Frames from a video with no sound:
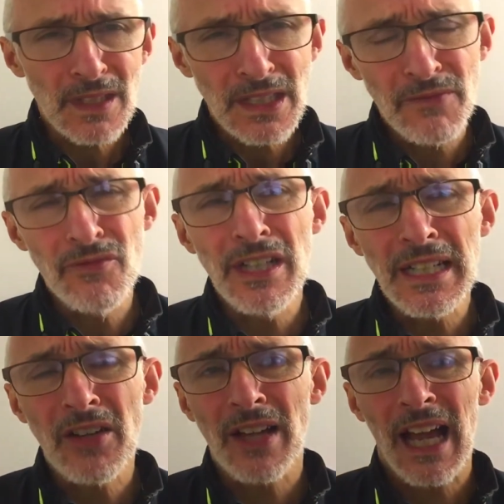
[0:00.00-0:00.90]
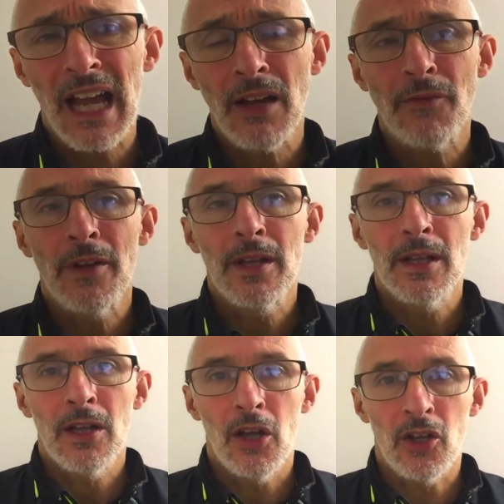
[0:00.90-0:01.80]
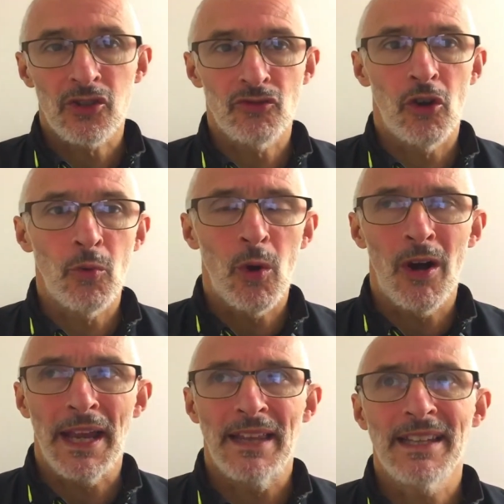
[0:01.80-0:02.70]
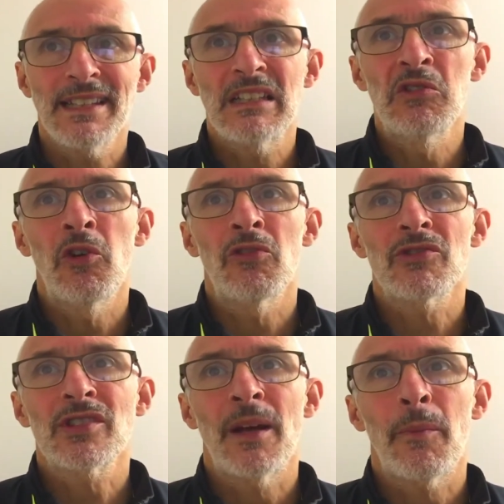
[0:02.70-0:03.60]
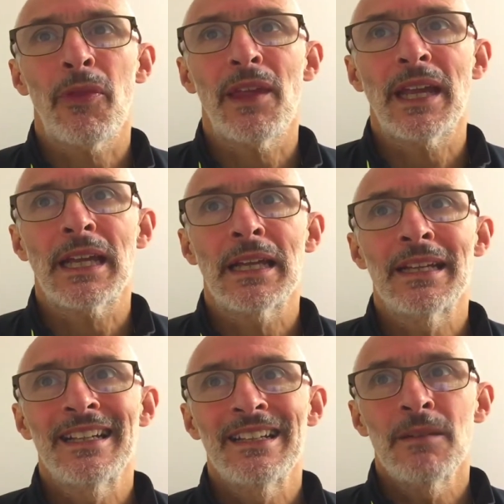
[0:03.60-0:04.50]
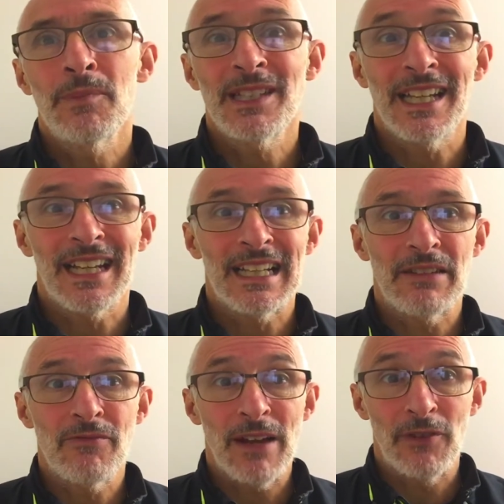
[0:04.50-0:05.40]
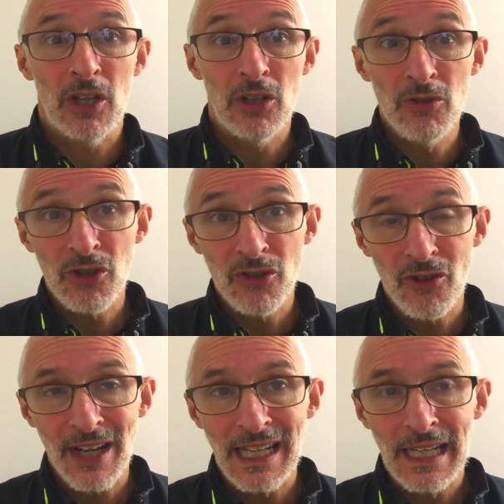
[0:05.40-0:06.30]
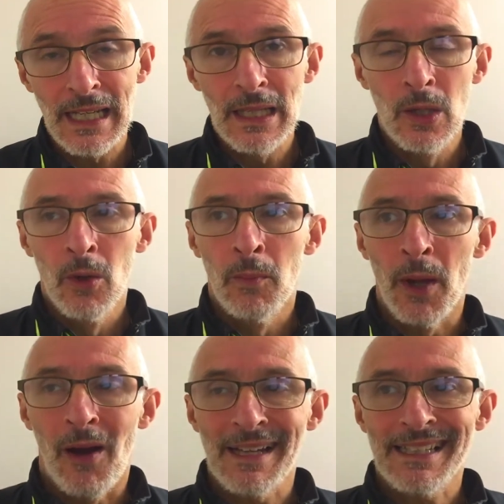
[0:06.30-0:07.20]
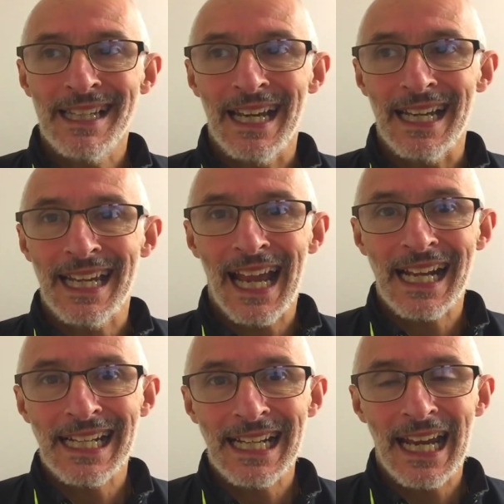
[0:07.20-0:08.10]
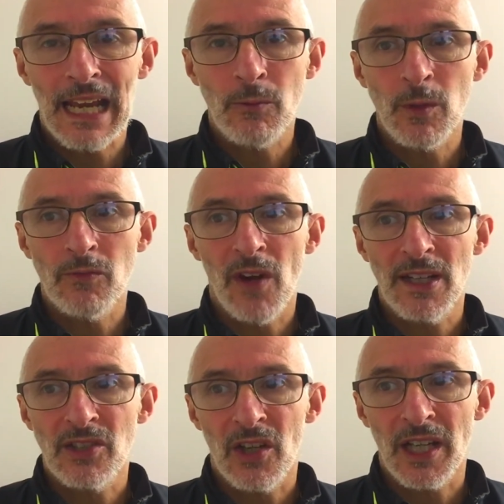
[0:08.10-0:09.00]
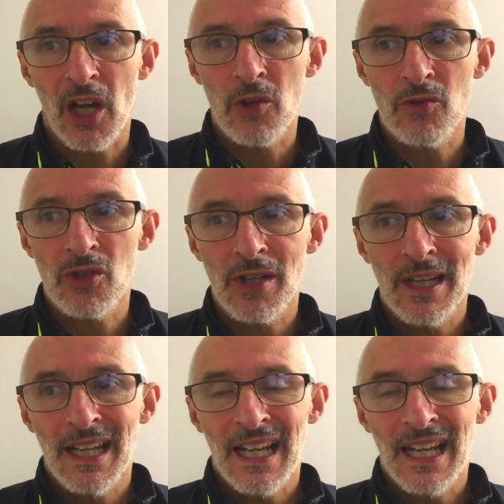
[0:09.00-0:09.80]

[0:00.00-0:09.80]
You've really got to have a strong why. This is not something particularly revolutionary, but I see it again and again with runners I coach.